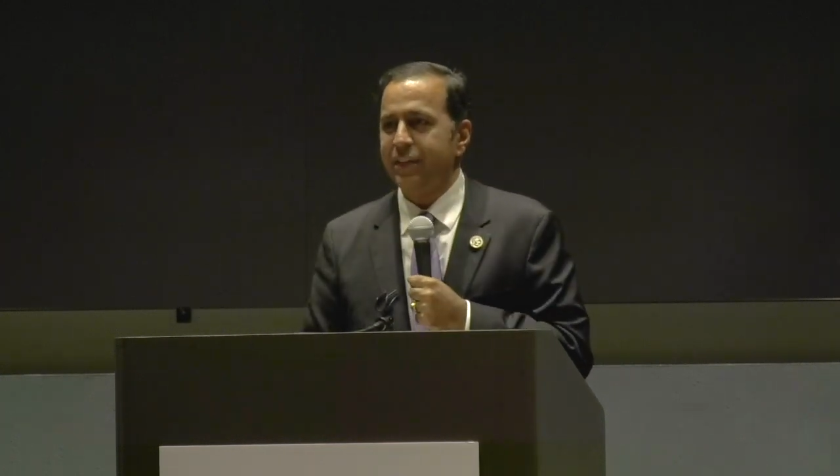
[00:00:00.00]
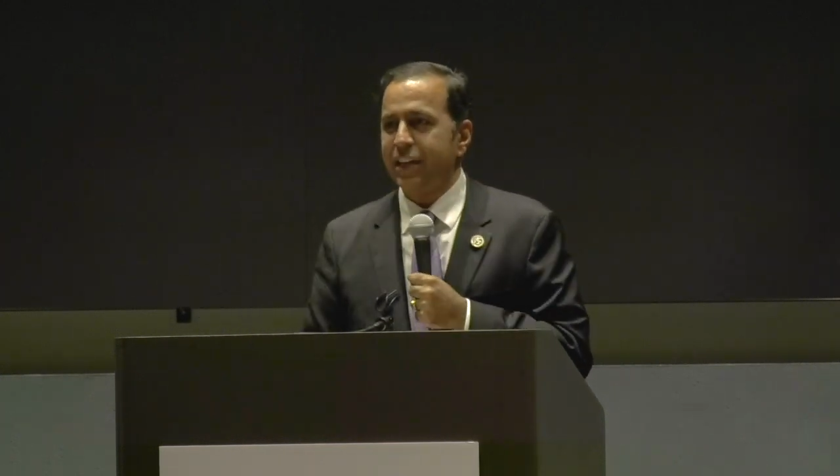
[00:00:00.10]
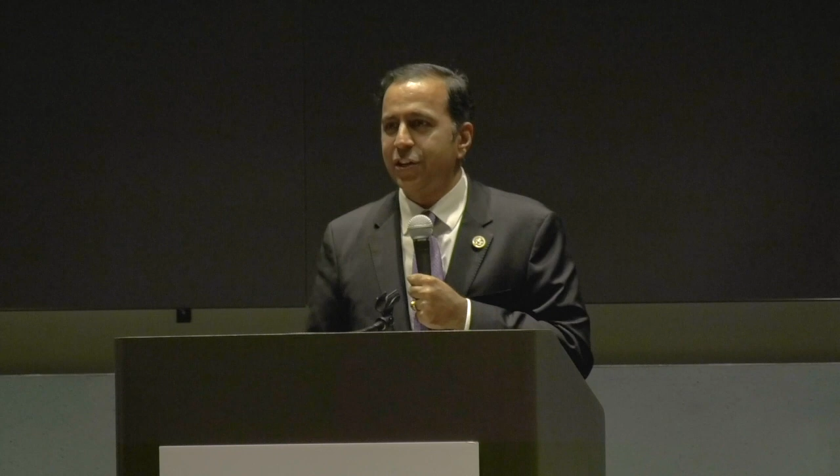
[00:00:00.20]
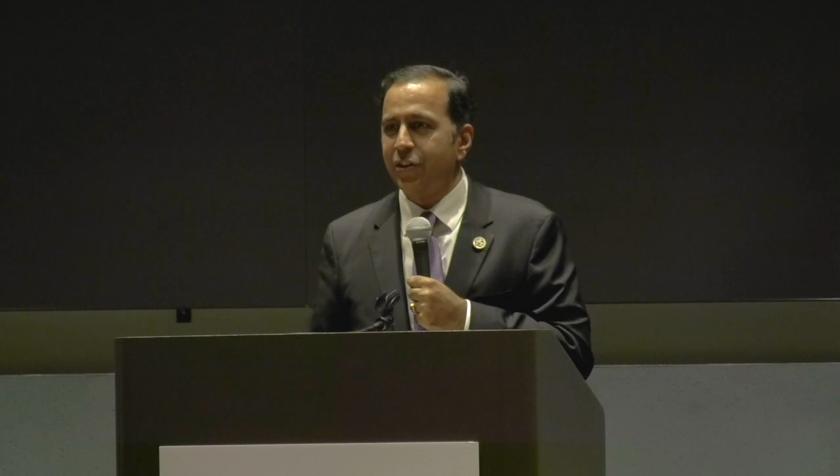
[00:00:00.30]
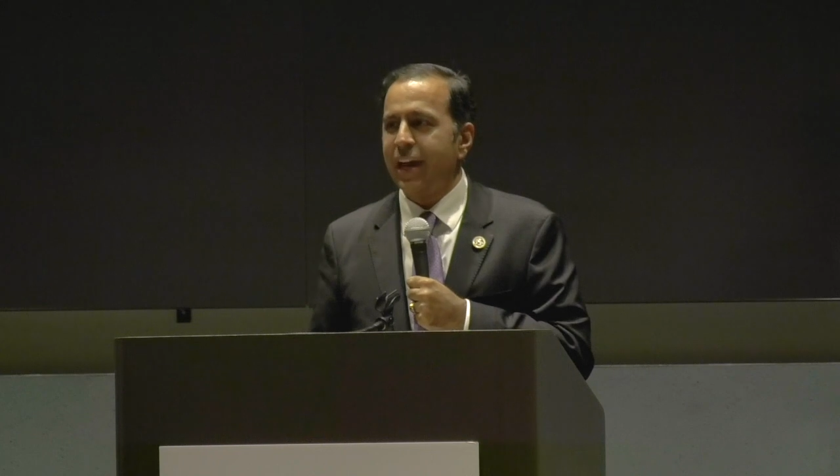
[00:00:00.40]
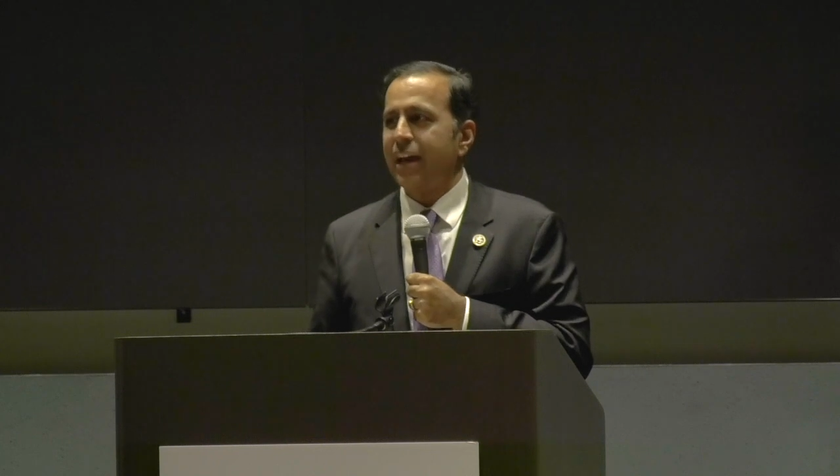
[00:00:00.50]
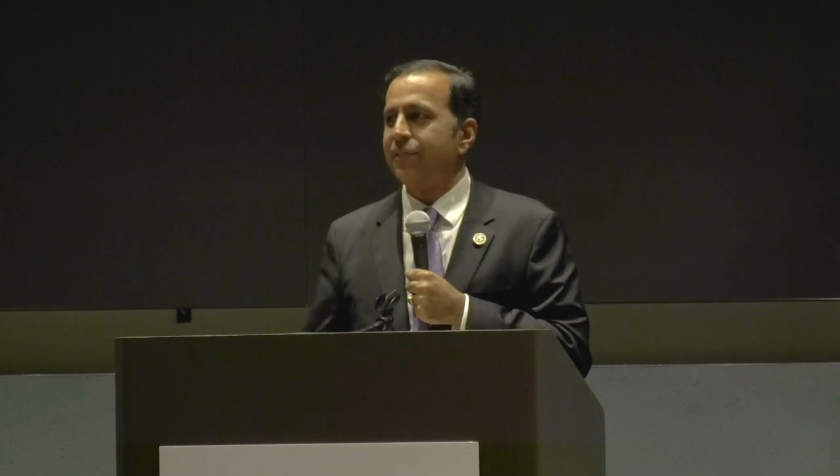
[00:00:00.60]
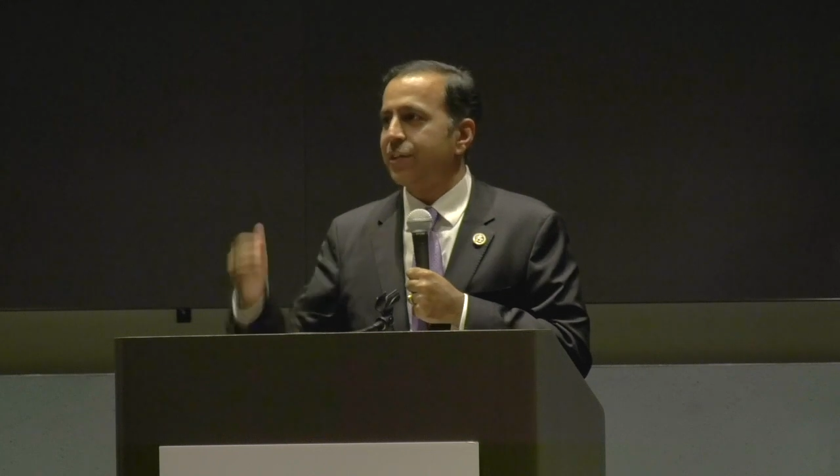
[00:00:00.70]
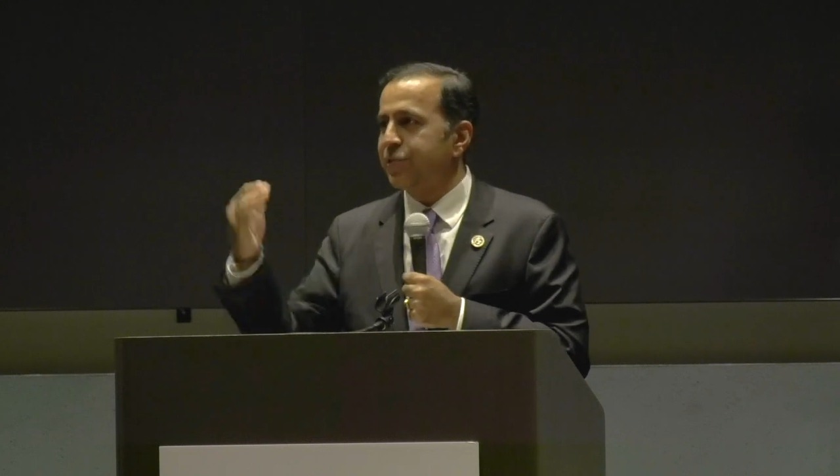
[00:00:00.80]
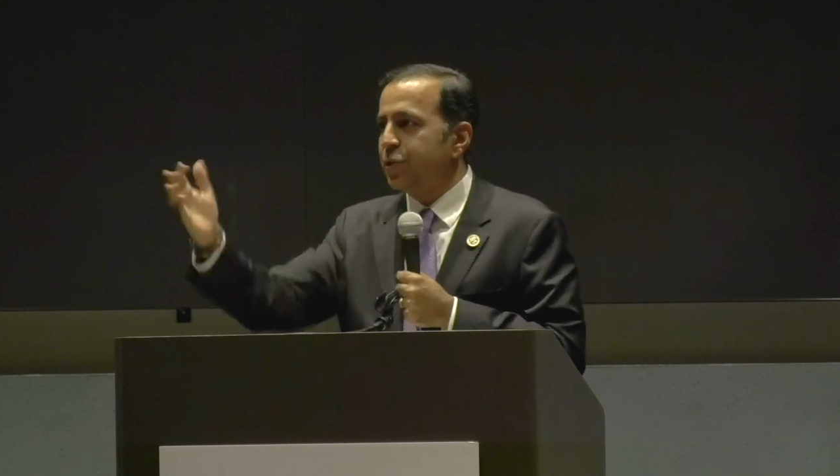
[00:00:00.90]
that you're
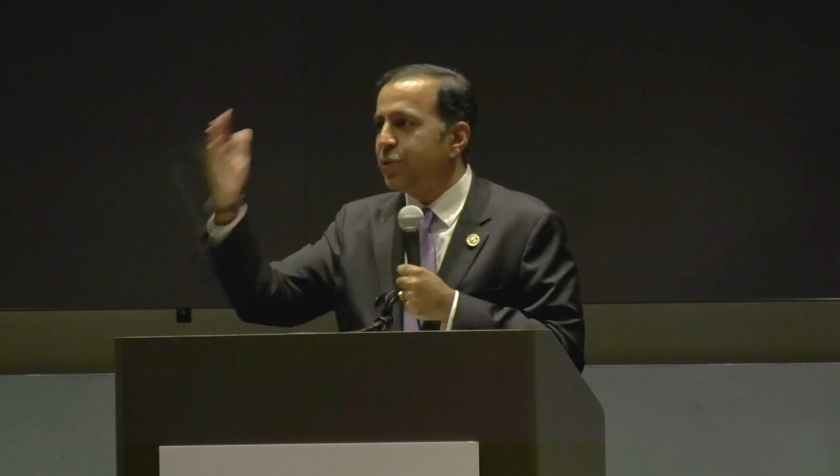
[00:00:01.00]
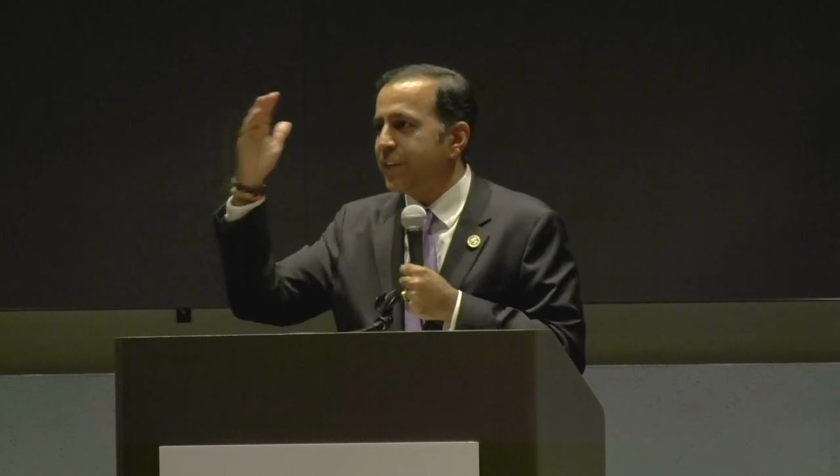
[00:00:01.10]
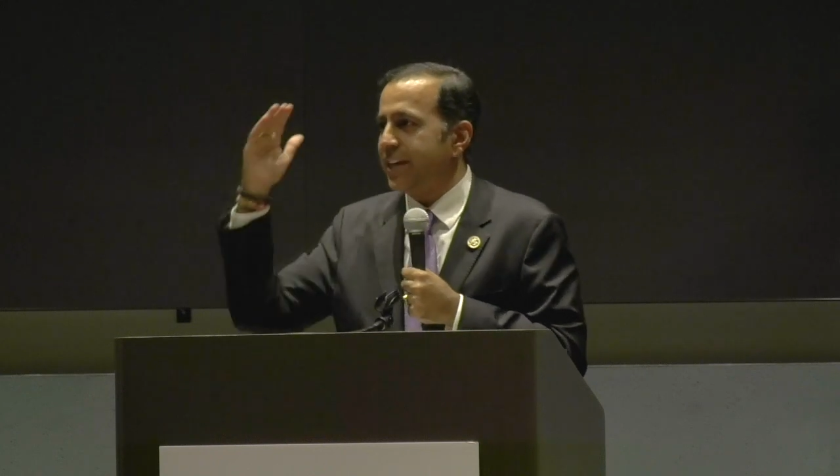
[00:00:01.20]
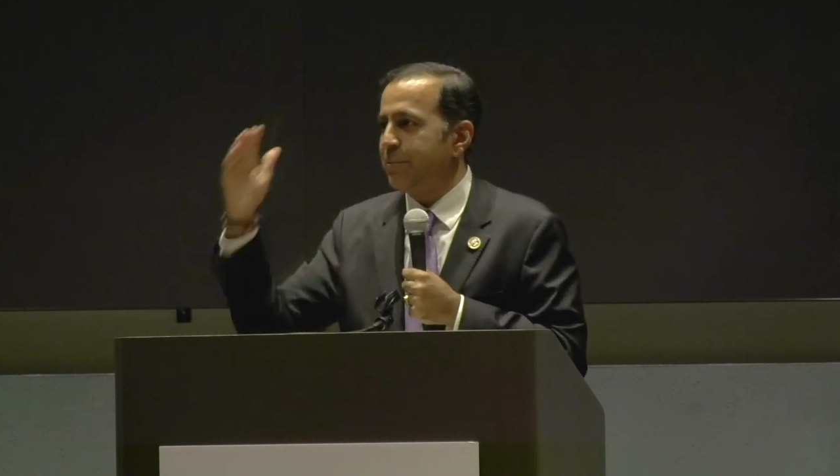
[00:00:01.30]
having through the